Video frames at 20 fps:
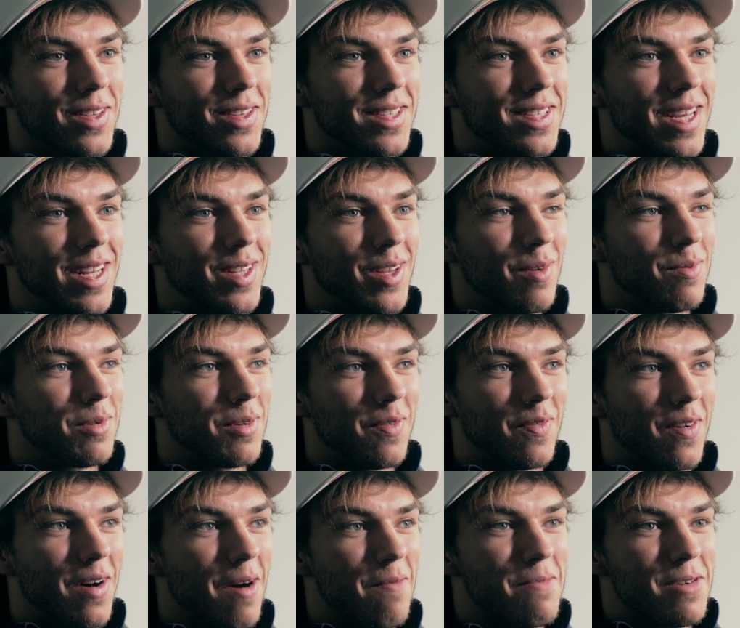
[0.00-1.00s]
on the setup so
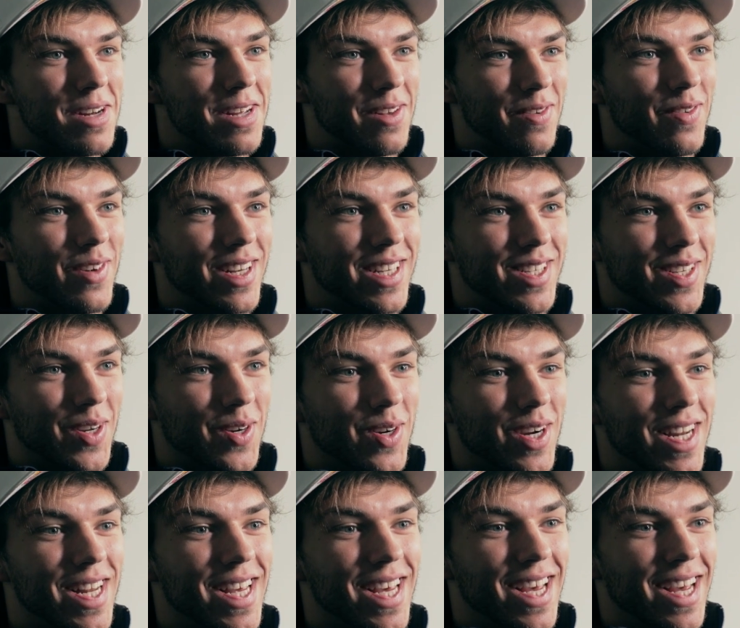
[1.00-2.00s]
far, but it feels
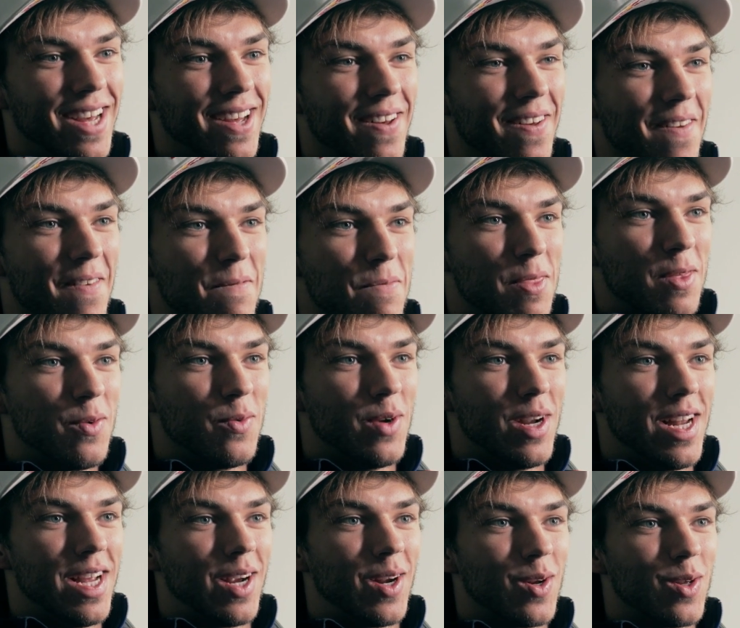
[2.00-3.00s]
already
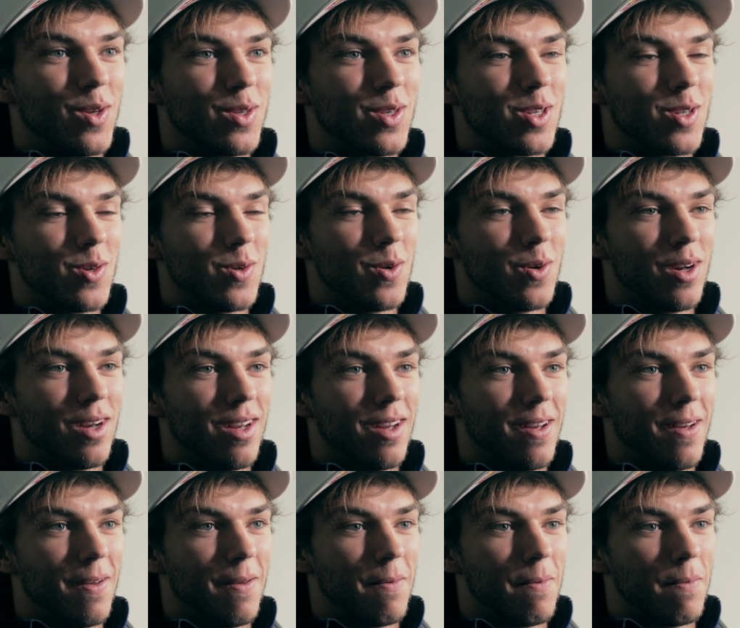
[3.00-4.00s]
really close to
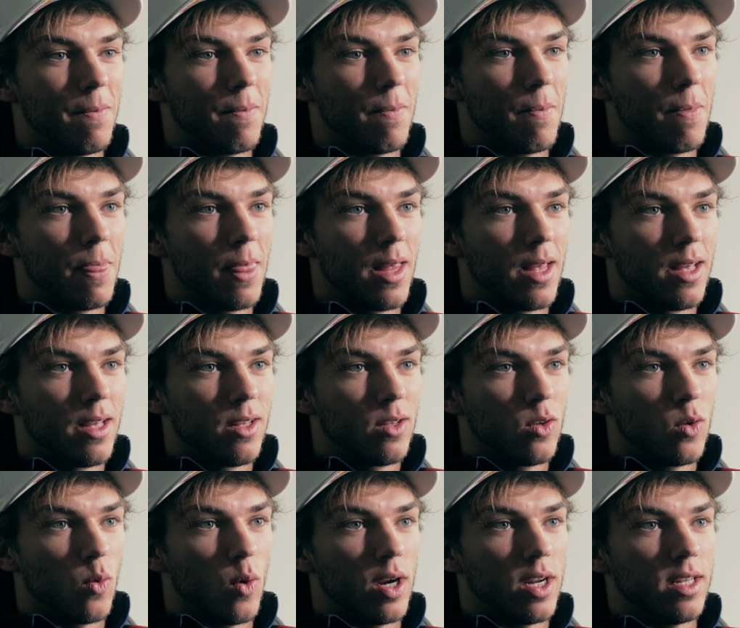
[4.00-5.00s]

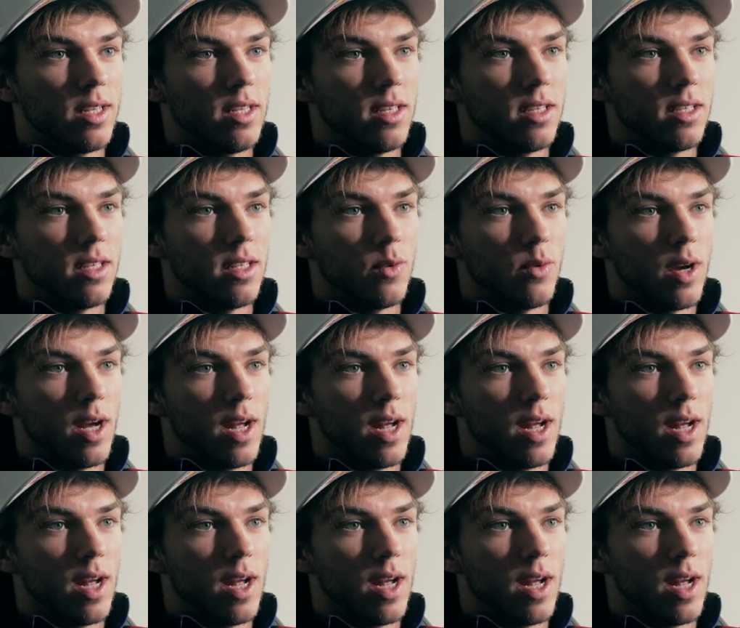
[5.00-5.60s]
what it is in